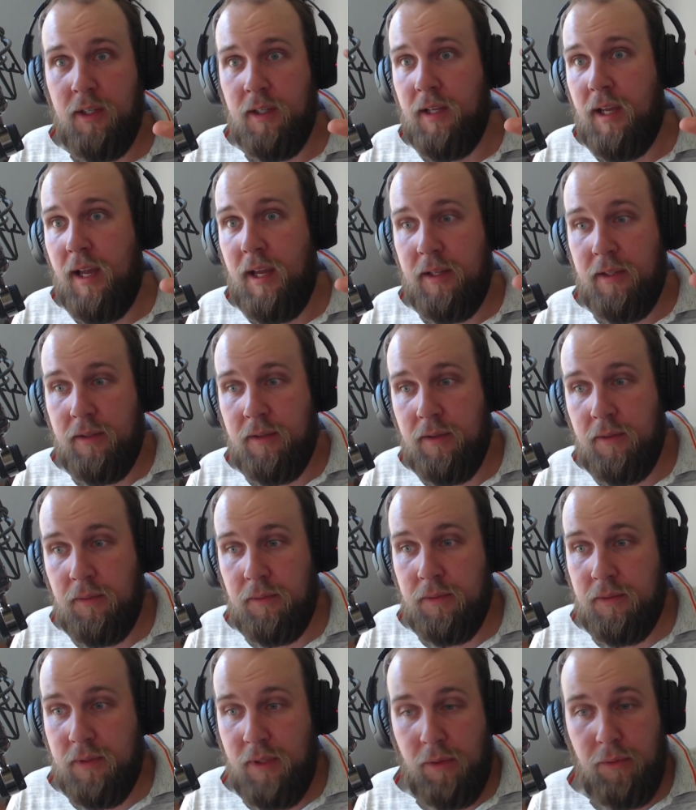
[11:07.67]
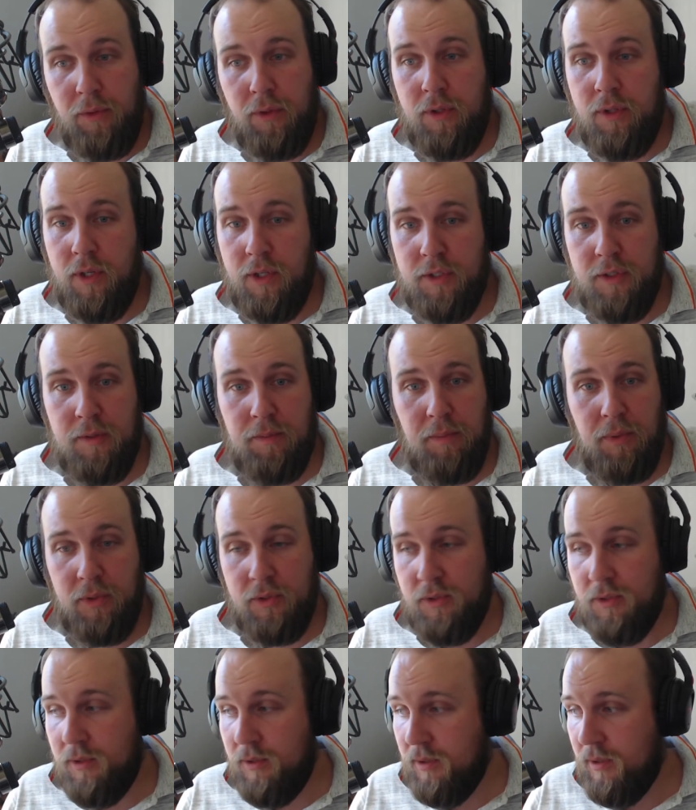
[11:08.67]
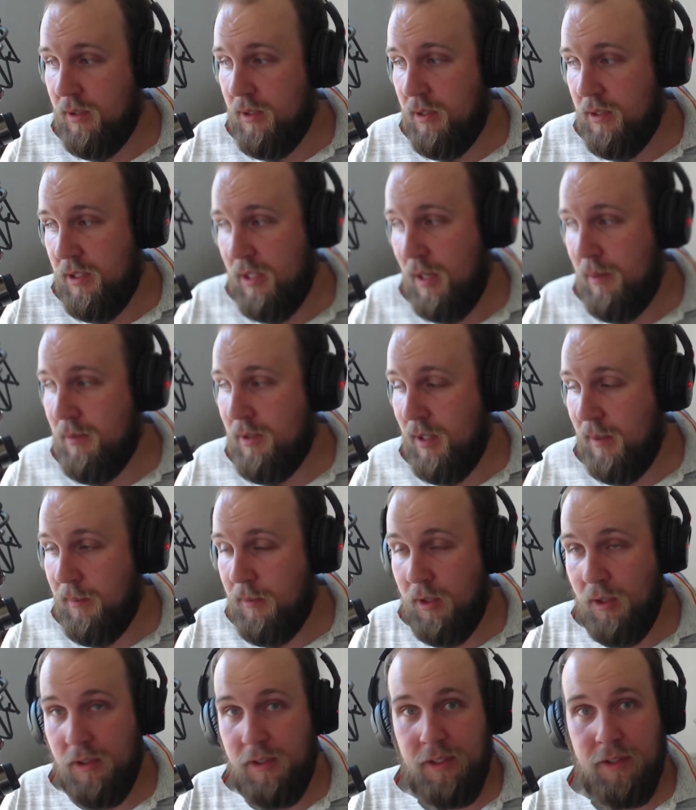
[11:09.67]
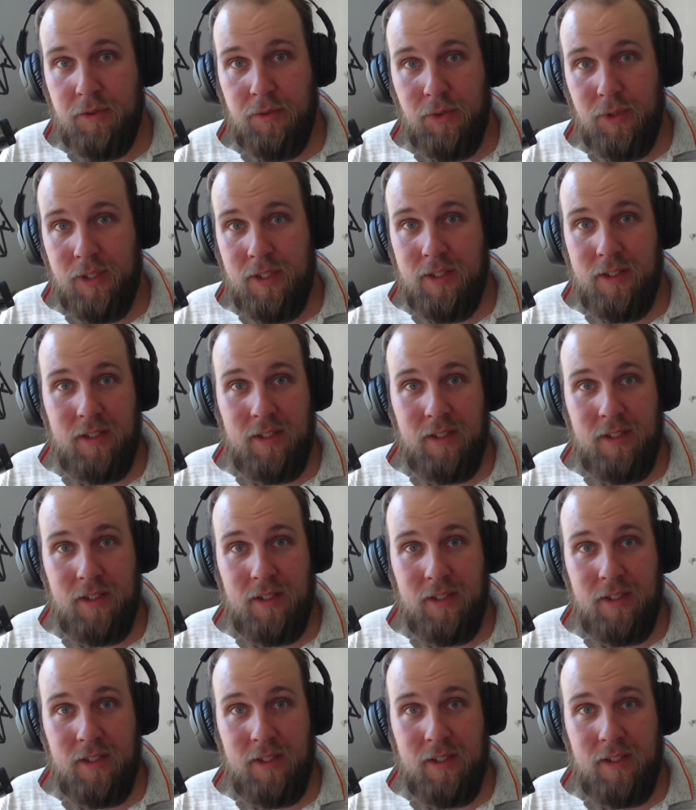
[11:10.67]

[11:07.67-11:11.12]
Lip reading: And there you just put the same SIM card into it.